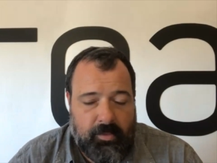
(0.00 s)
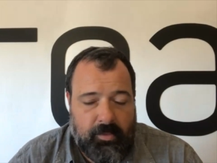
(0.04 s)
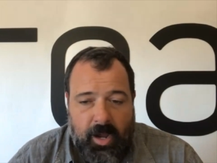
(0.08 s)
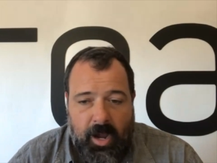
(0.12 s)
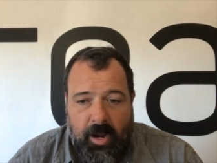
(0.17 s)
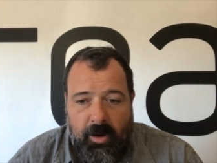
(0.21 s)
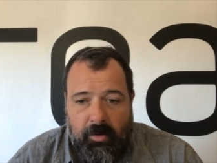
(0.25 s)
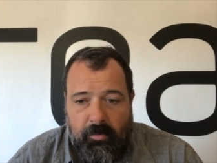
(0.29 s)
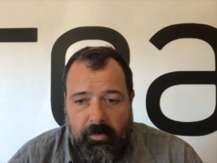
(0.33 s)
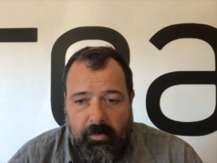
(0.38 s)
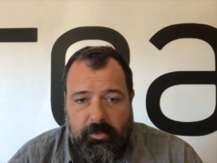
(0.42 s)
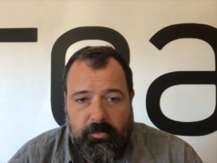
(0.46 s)
the
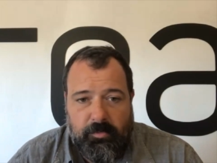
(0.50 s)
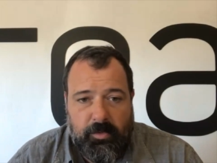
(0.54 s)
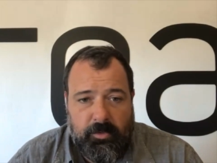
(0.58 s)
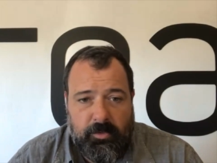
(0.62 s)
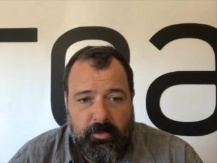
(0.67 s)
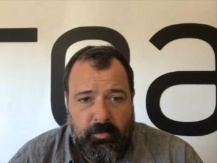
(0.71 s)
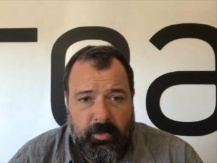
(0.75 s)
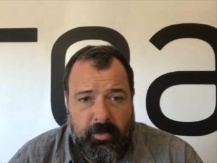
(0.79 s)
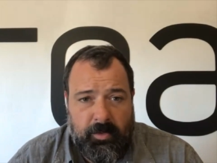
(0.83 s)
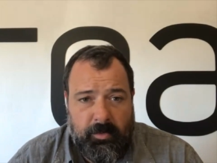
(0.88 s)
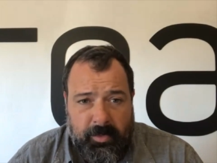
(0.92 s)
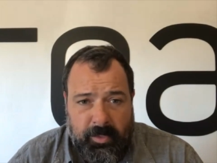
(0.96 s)
IRS
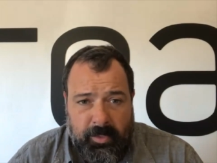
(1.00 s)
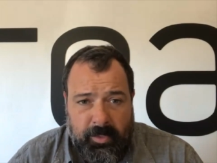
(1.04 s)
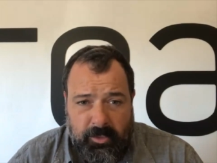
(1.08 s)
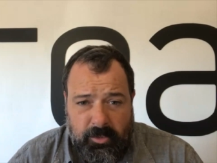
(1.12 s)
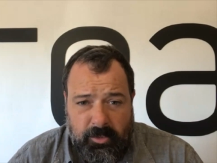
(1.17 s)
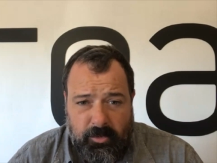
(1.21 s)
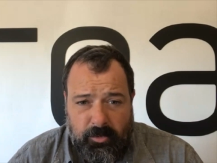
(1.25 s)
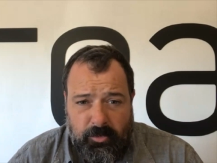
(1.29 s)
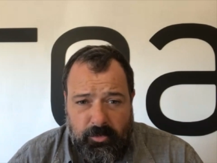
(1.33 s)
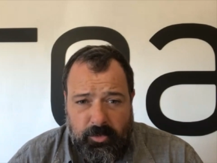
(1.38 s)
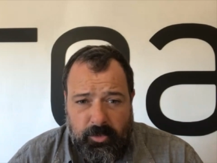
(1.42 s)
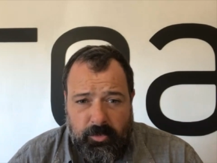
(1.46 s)
121
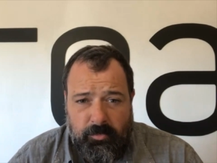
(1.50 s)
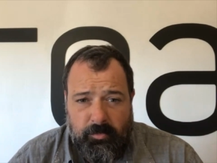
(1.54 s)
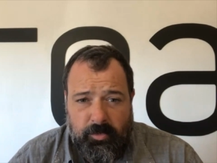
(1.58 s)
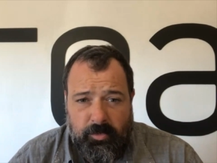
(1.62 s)
exclusion,